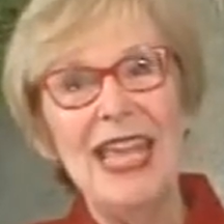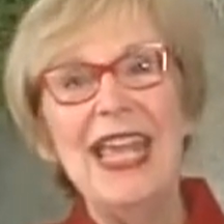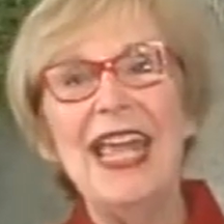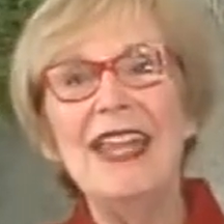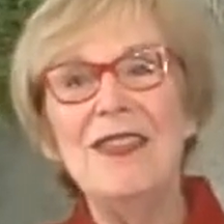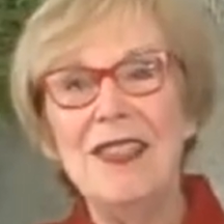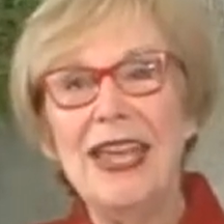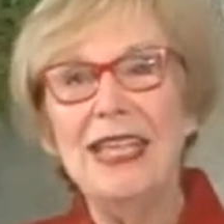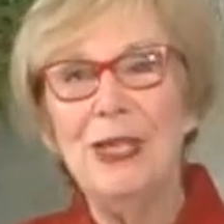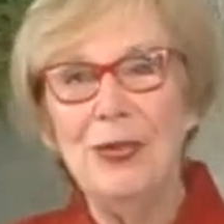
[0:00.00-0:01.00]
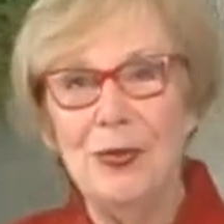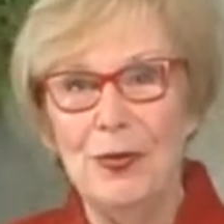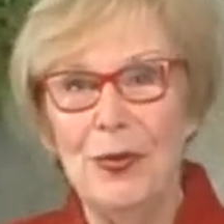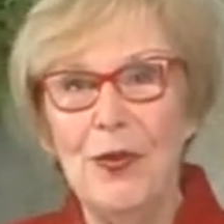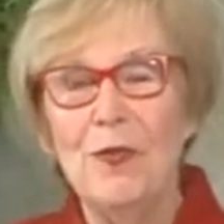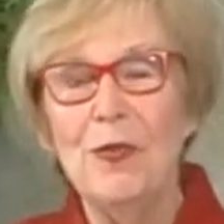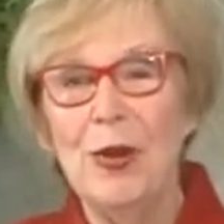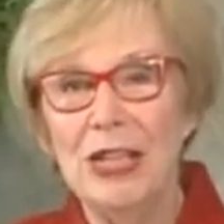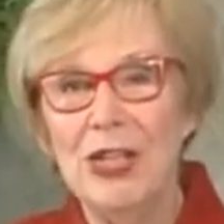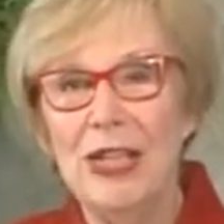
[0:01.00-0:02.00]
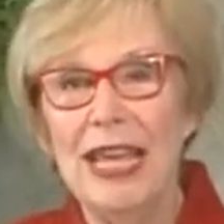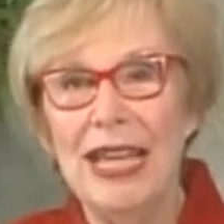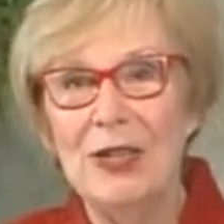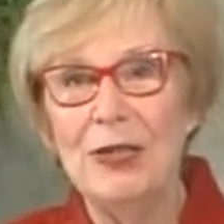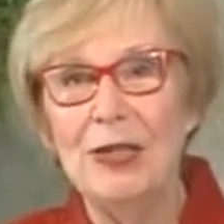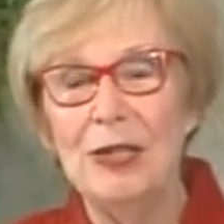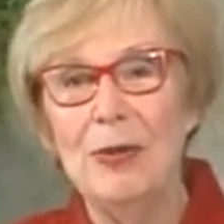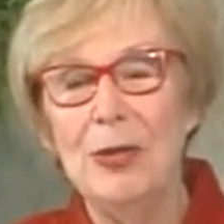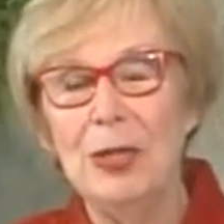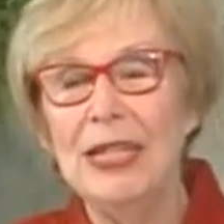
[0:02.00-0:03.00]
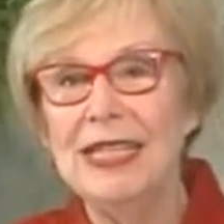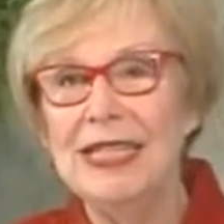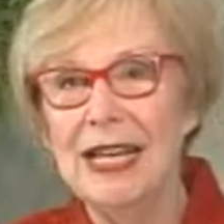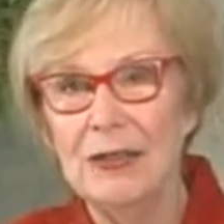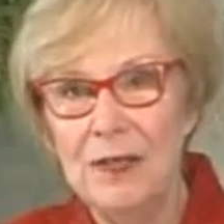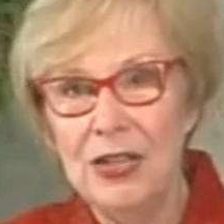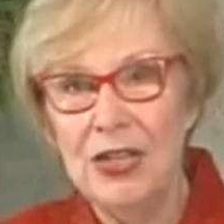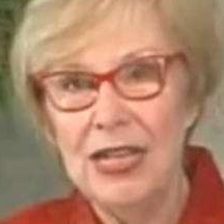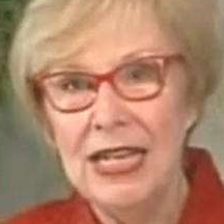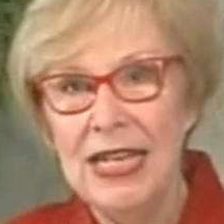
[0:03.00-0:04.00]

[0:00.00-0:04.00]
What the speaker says: And thank you for watching Anderson Community Television.